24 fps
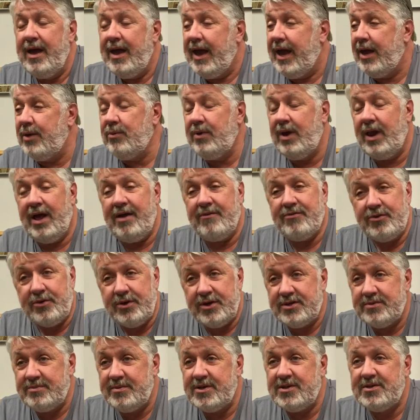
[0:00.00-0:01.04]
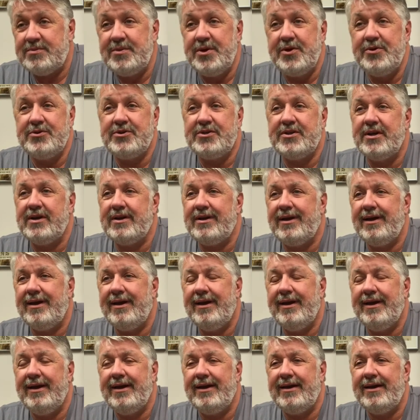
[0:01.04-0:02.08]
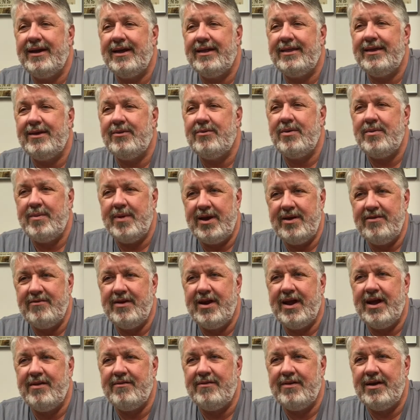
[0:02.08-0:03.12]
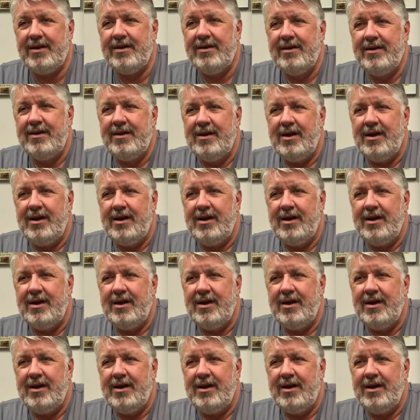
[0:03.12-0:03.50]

And we'll have Christmas music, and I think we may even have a